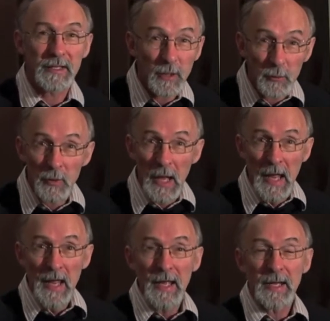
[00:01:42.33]
So
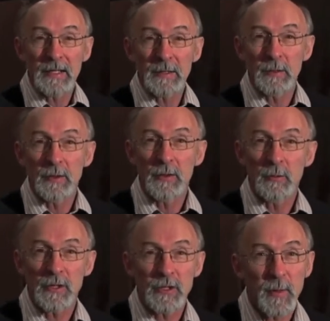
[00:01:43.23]
it
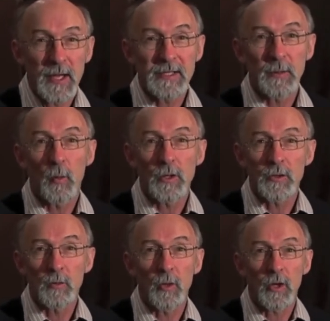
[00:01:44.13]
was a space that
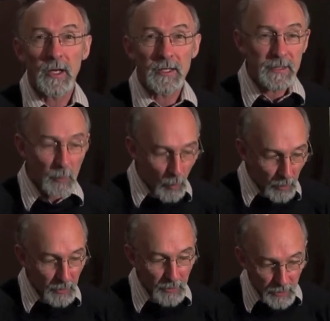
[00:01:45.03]
wasn't working as they
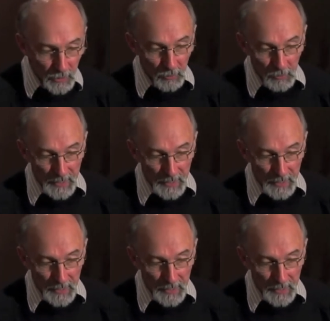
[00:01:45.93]
wanted it to,